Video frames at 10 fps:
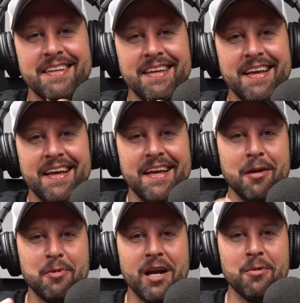Yeah, I
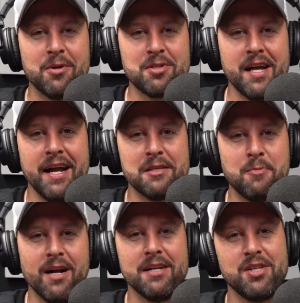helped her out with her science
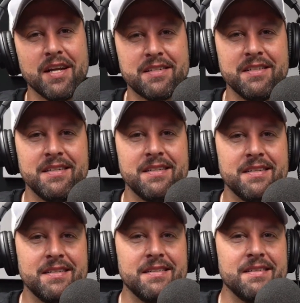project.
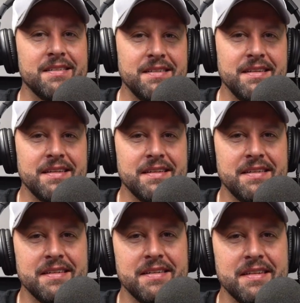And
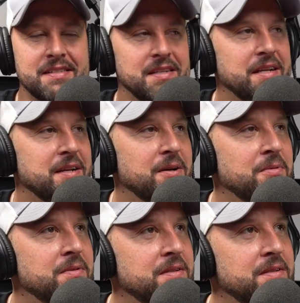uh, next thing you know,
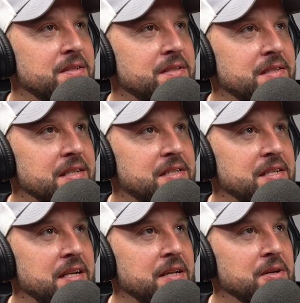
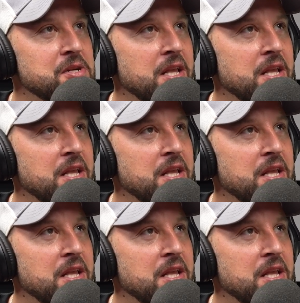16 years